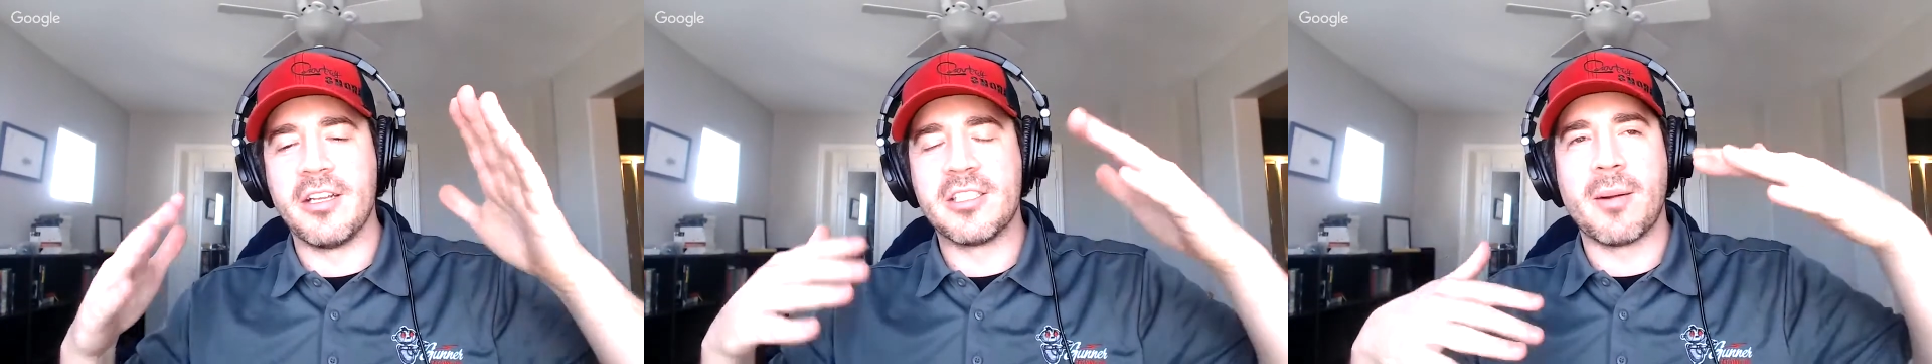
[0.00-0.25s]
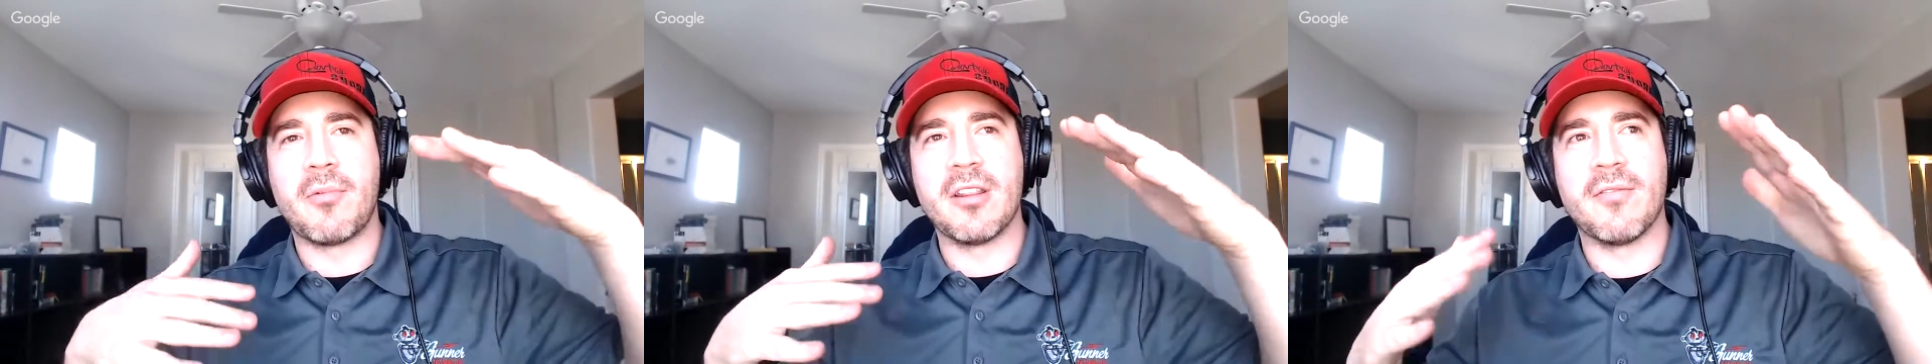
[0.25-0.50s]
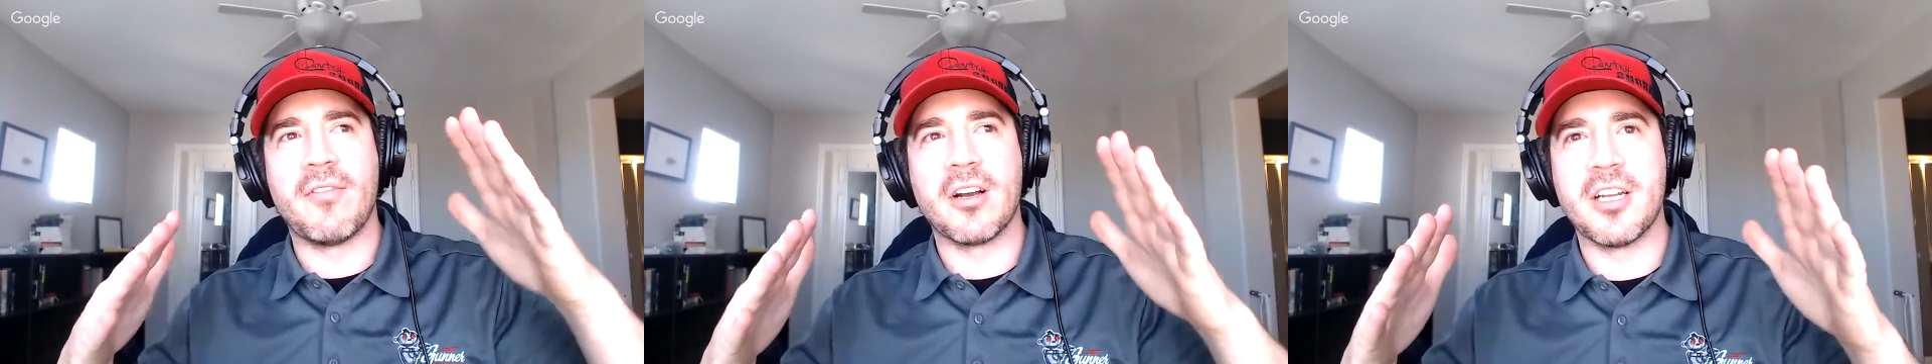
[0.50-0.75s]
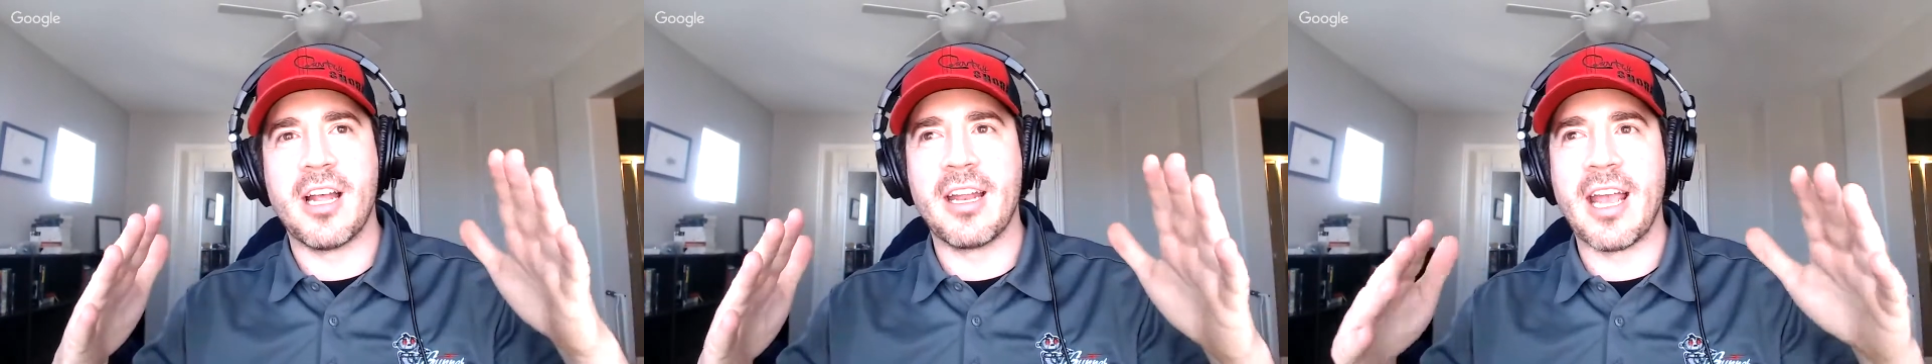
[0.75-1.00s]
you separate the
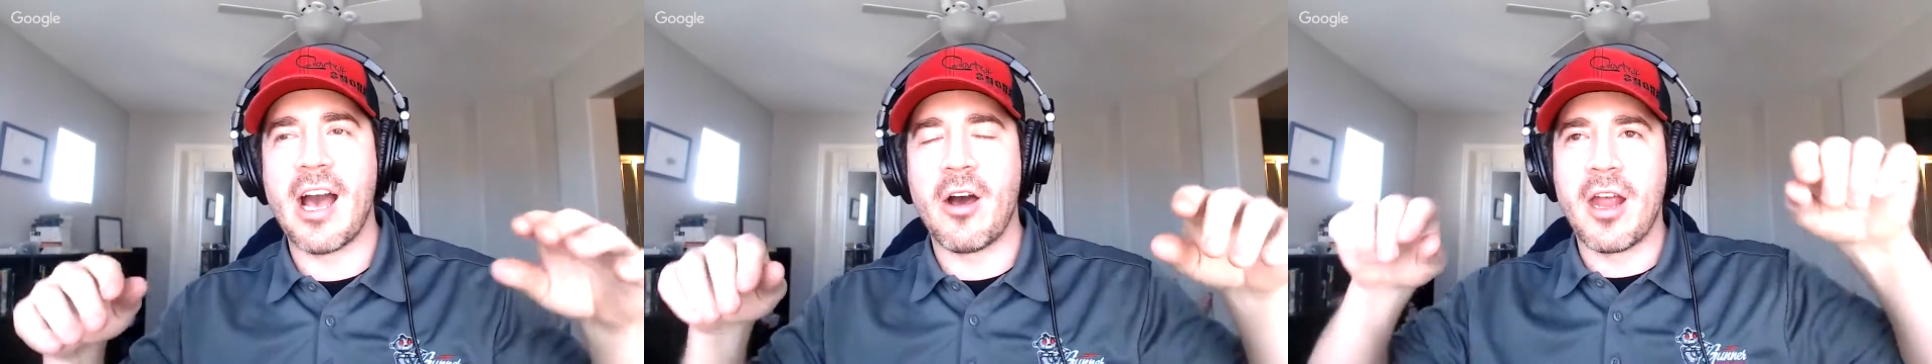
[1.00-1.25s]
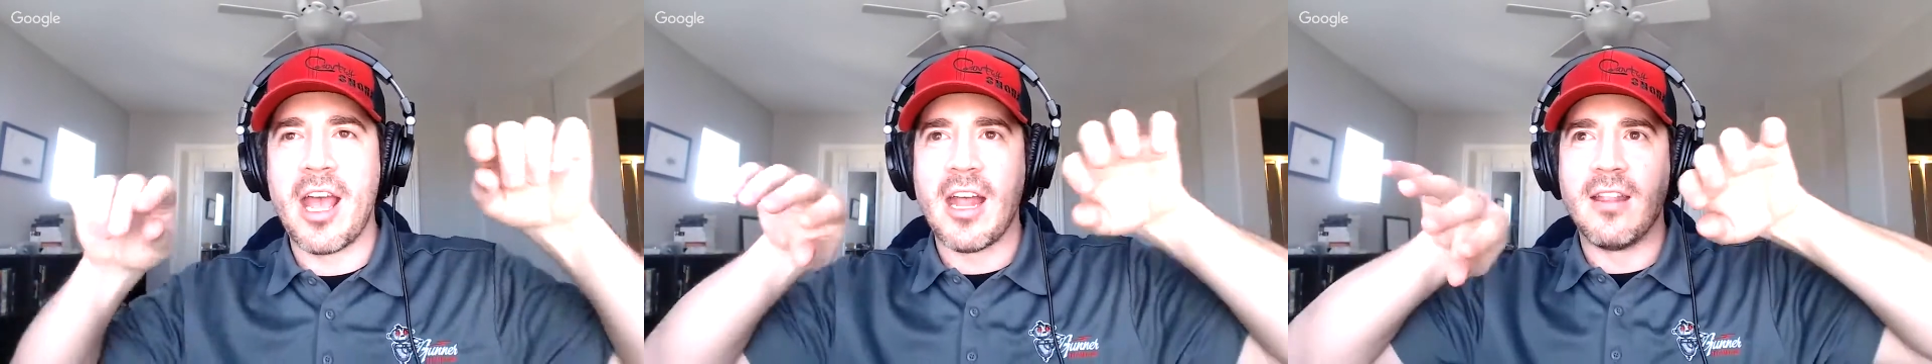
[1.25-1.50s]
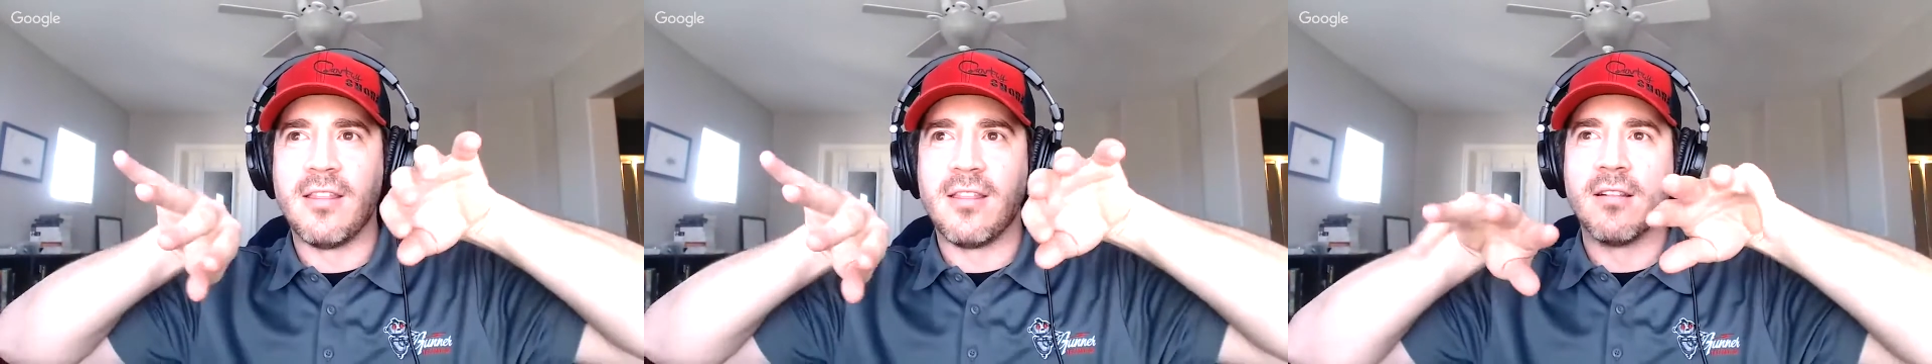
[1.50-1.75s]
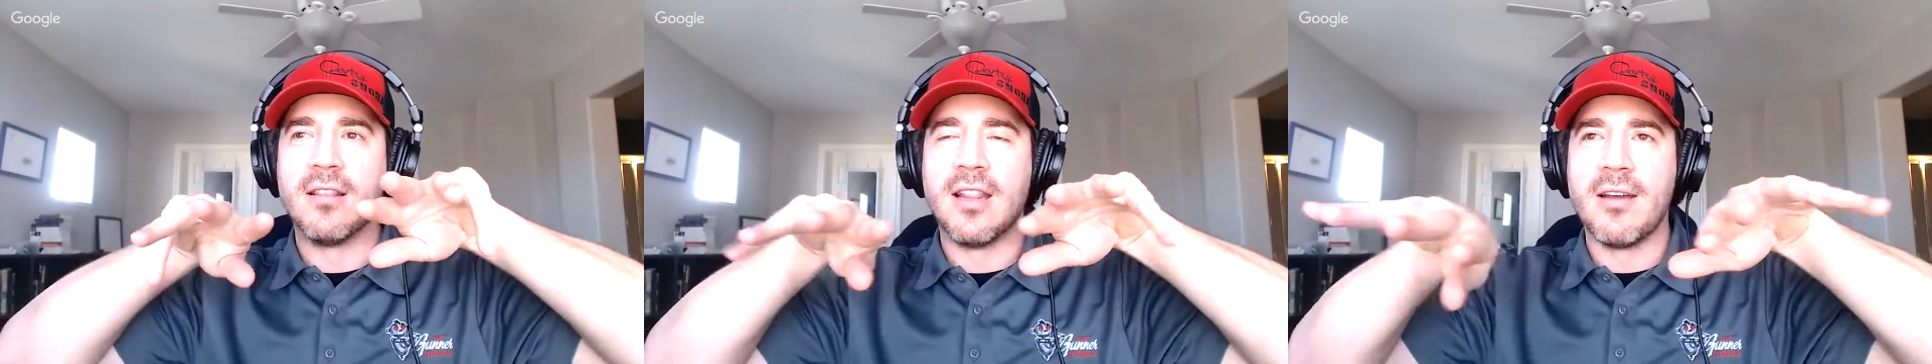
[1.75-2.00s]
functionality out and
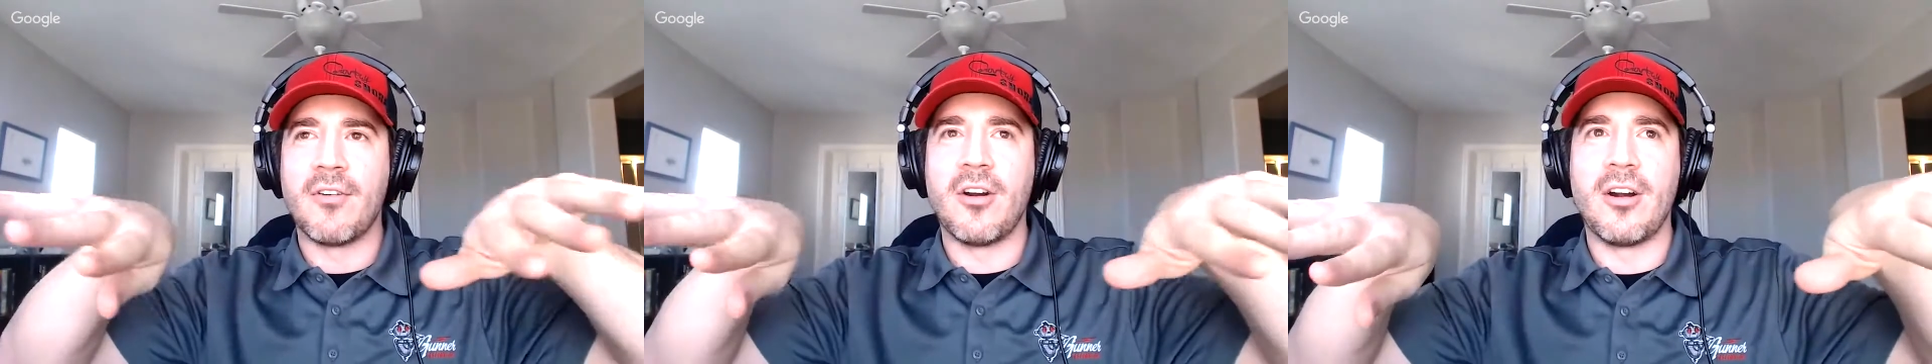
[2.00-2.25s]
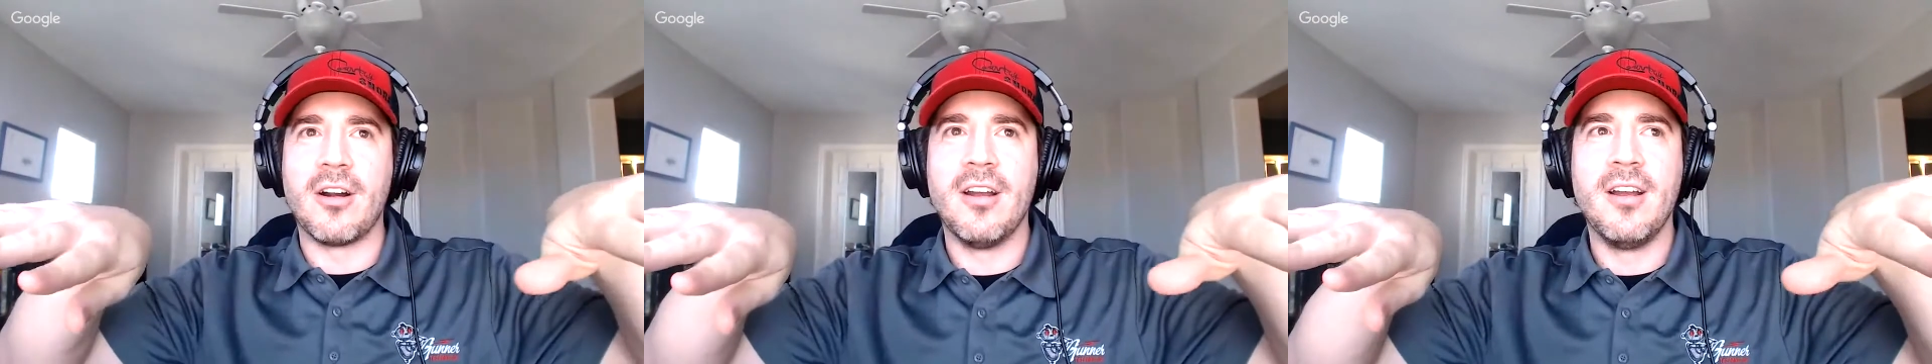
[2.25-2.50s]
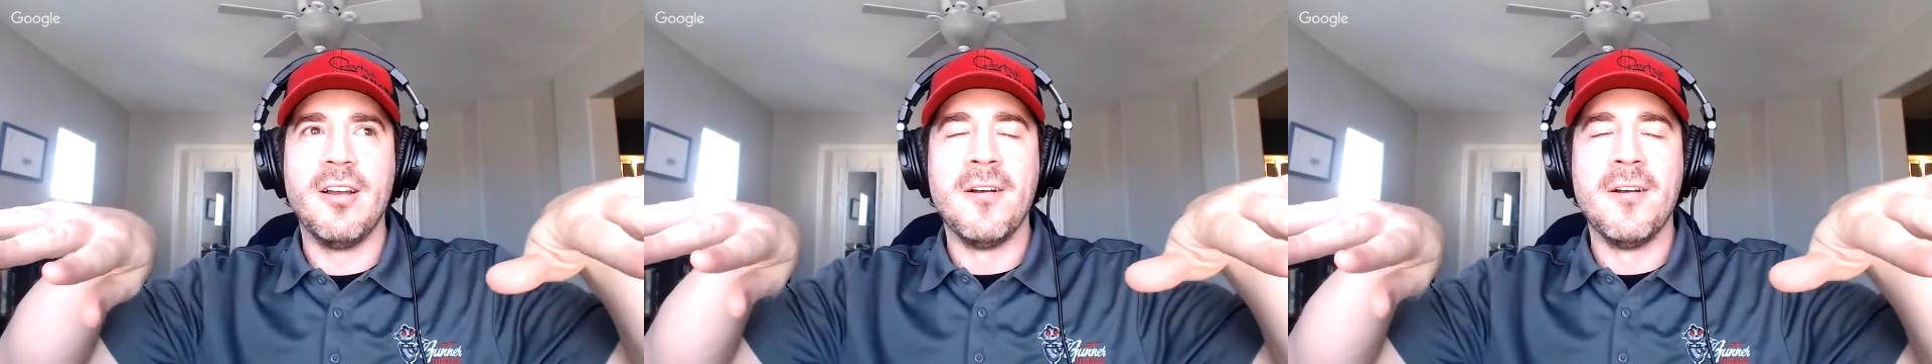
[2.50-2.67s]
deliver